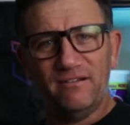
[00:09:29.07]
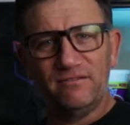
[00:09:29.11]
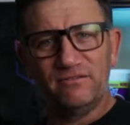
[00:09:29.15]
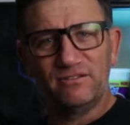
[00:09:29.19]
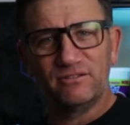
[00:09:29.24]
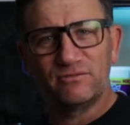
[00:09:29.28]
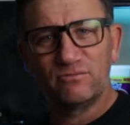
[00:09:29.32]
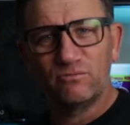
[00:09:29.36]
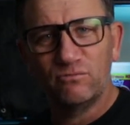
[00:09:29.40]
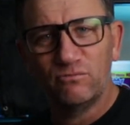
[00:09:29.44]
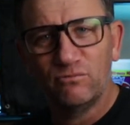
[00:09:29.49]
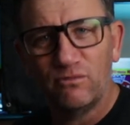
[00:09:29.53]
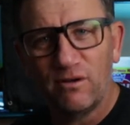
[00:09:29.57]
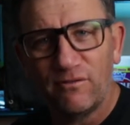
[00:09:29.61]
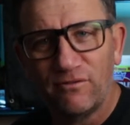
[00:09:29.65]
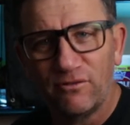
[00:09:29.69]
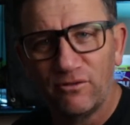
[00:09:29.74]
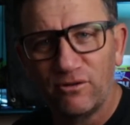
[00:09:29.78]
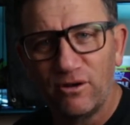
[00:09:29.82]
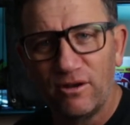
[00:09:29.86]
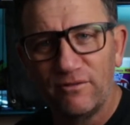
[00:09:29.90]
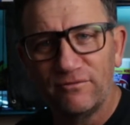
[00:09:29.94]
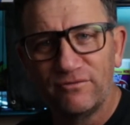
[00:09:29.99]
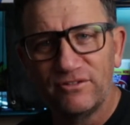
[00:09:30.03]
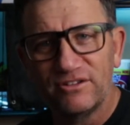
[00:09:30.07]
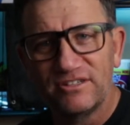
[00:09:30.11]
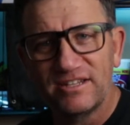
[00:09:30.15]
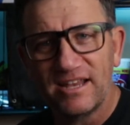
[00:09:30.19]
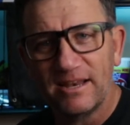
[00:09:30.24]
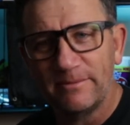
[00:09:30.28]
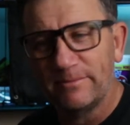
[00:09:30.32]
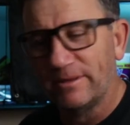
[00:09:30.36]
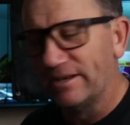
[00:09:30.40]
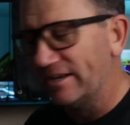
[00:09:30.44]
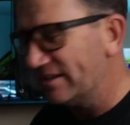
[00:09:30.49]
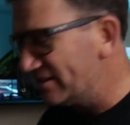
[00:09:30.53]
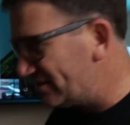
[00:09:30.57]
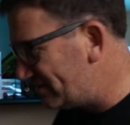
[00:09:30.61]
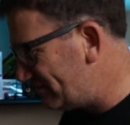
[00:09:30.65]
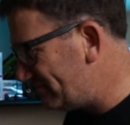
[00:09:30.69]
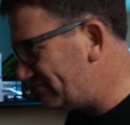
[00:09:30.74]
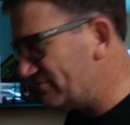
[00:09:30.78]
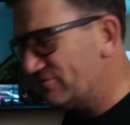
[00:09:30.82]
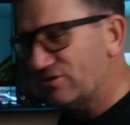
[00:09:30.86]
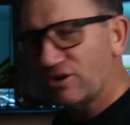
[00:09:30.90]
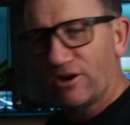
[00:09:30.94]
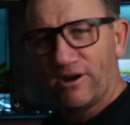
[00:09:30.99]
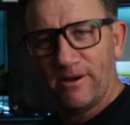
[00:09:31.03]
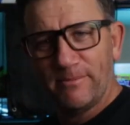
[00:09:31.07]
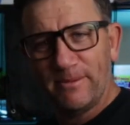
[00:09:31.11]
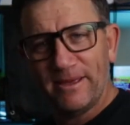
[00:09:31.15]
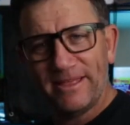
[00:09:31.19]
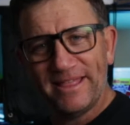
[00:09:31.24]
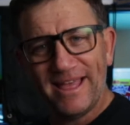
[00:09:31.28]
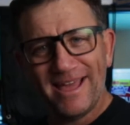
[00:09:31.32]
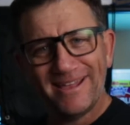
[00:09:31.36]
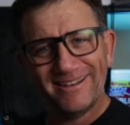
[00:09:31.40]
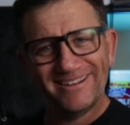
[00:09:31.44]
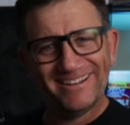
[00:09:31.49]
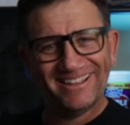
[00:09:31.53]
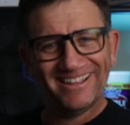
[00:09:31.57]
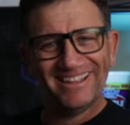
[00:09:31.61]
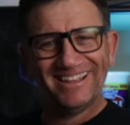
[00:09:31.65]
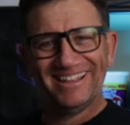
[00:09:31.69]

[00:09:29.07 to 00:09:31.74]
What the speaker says: I've just waffled on for 10 minutes. Sorry about that.